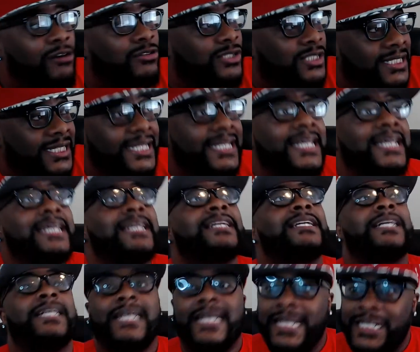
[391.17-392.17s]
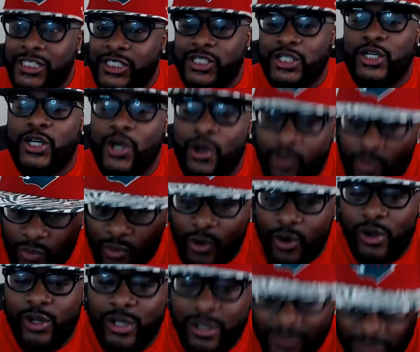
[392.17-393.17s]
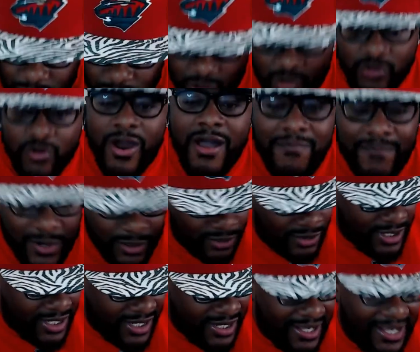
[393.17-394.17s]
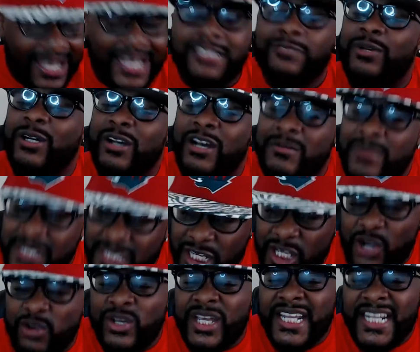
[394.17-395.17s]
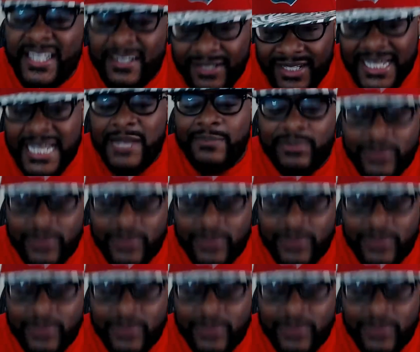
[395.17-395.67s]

to get into a world of trouble. As my grandma said, you're gonna get in a heap of